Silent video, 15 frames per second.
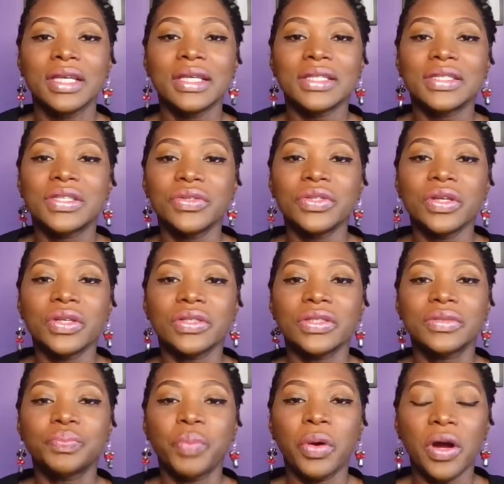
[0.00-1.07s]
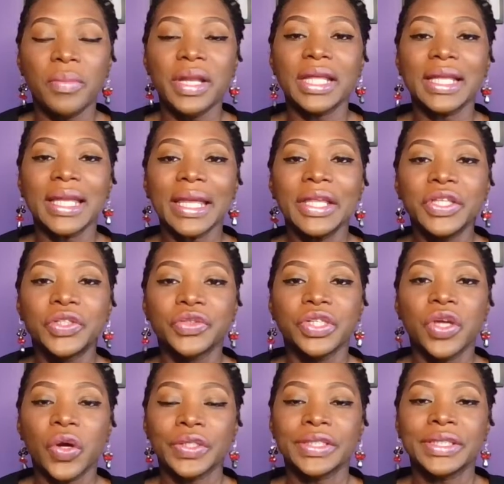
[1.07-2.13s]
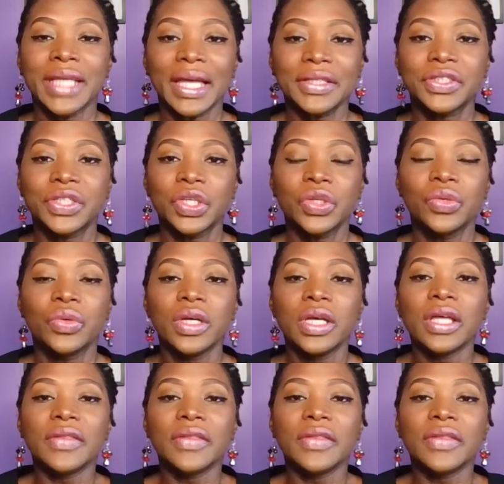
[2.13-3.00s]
serious permanent injury or death to you,